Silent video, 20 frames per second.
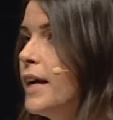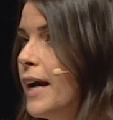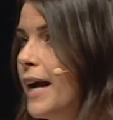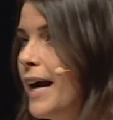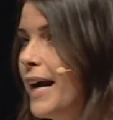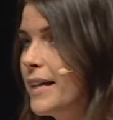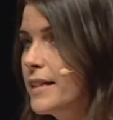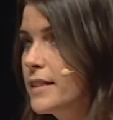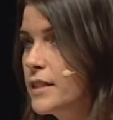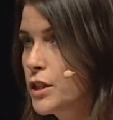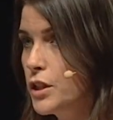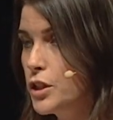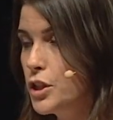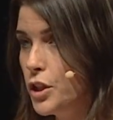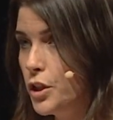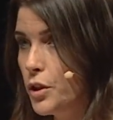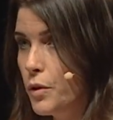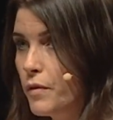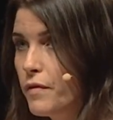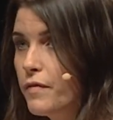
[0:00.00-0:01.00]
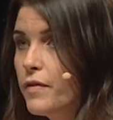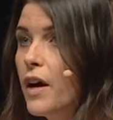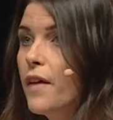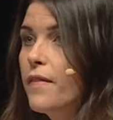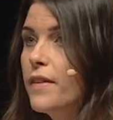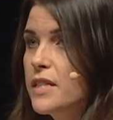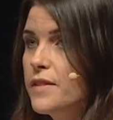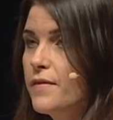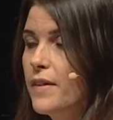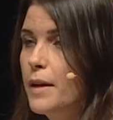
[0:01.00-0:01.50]
and to
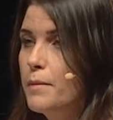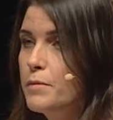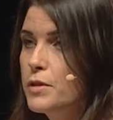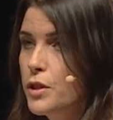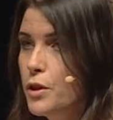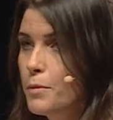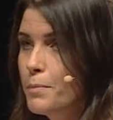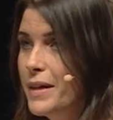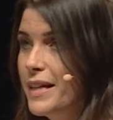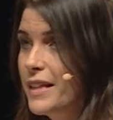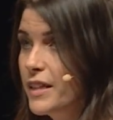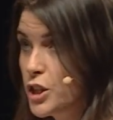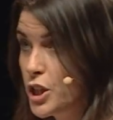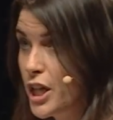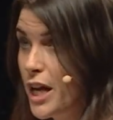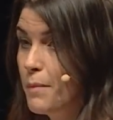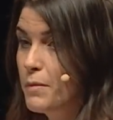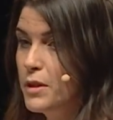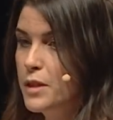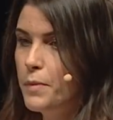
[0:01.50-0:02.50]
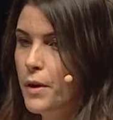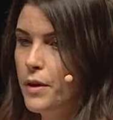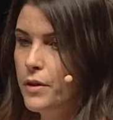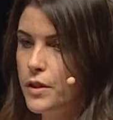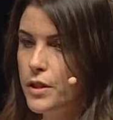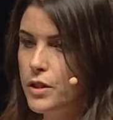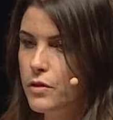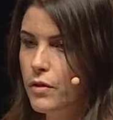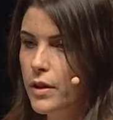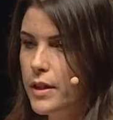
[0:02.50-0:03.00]
further develop to meet the chairman's
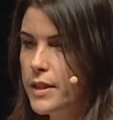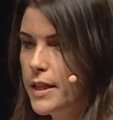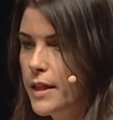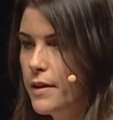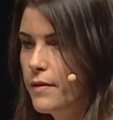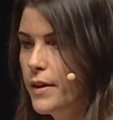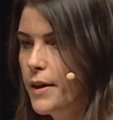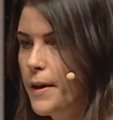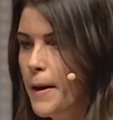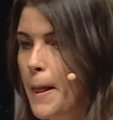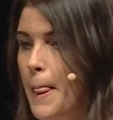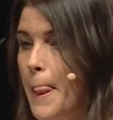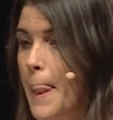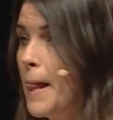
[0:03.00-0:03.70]
bonus criteria.